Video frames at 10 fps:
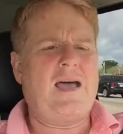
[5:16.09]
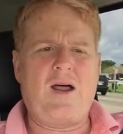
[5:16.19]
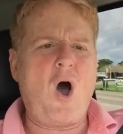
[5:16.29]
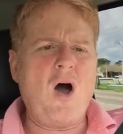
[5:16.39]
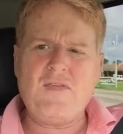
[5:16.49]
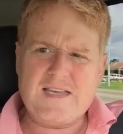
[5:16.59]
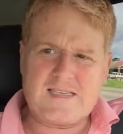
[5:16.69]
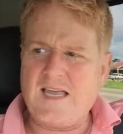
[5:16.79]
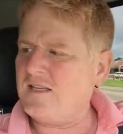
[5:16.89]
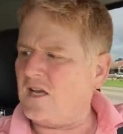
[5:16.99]
And all
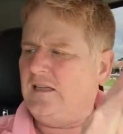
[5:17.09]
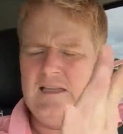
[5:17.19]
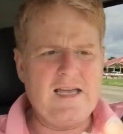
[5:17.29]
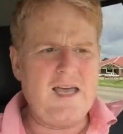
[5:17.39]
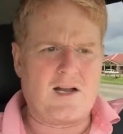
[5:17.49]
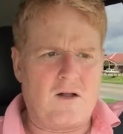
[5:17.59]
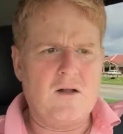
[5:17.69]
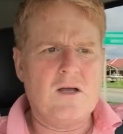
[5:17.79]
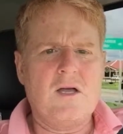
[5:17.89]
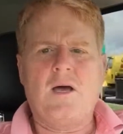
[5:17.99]
these things a
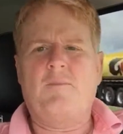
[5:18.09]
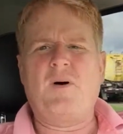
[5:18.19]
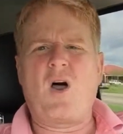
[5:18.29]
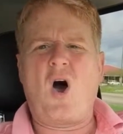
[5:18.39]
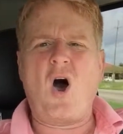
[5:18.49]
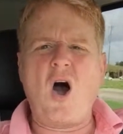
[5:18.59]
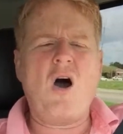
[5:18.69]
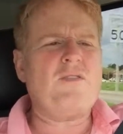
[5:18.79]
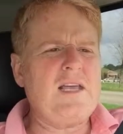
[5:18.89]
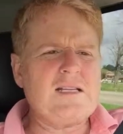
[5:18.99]
little, but
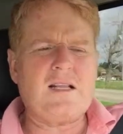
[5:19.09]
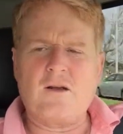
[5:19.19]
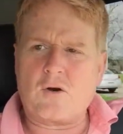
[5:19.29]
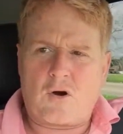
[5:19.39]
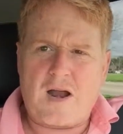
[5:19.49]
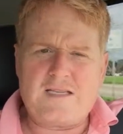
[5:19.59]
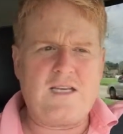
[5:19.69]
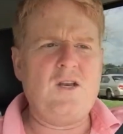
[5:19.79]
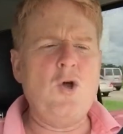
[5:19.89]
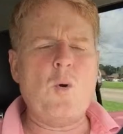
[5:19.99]
all these little
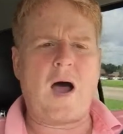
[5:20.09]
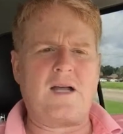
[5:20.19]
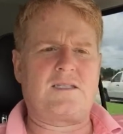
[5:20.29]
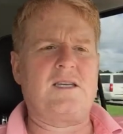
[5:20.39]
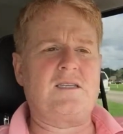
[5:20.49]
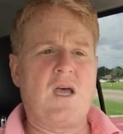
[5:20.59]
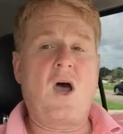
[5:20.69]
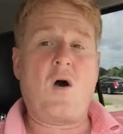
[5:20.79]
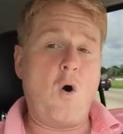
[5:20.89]
crazy nuances